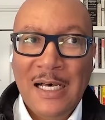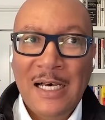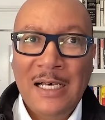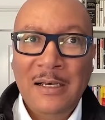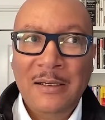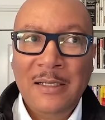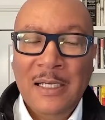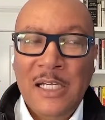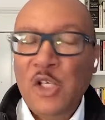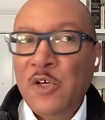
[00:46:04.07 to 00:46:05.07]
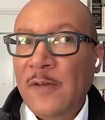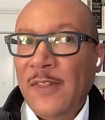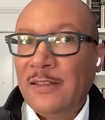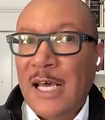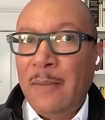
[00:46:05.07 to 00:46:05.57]
Uh, and you could
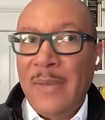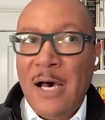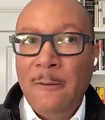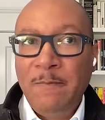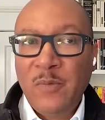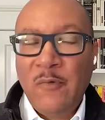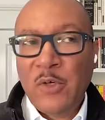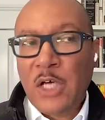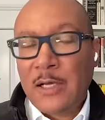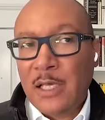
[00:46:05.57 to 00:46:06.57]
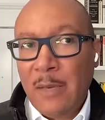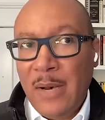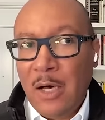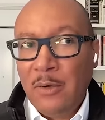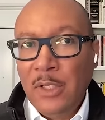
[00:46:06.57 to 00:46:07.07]
think that about if we're talking
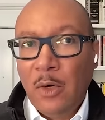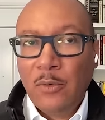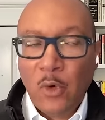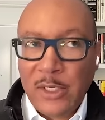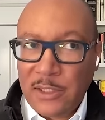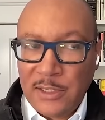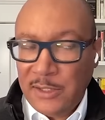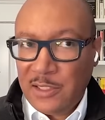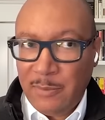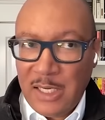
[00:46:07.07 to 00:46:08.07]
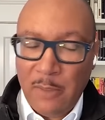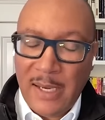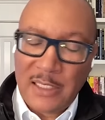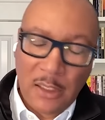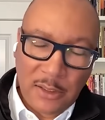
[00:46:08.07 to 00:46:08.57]
about, you know, Nordic states, game.
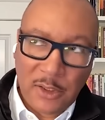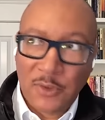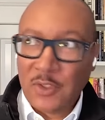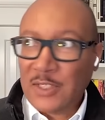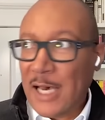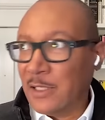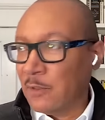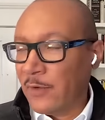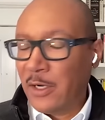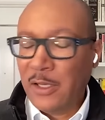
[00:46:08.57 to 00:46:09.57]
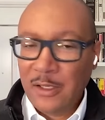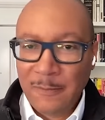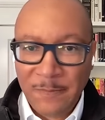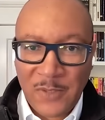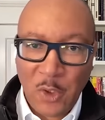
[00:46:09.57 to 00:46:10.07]
might say, look, those societies are
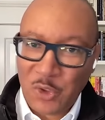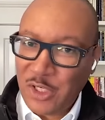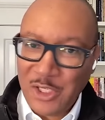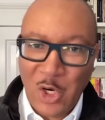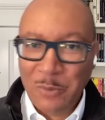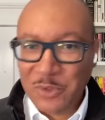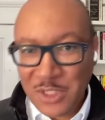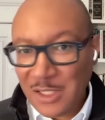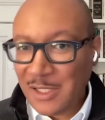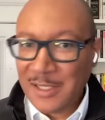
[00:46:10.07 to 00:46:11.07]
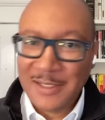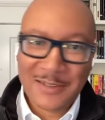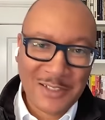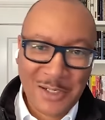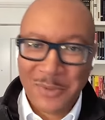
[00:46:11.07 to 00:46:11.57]
very culturally
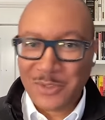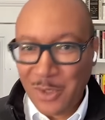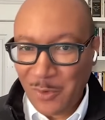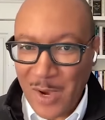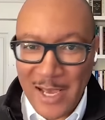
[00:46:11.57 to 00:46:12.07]
homogeneous. They're almost all yeah.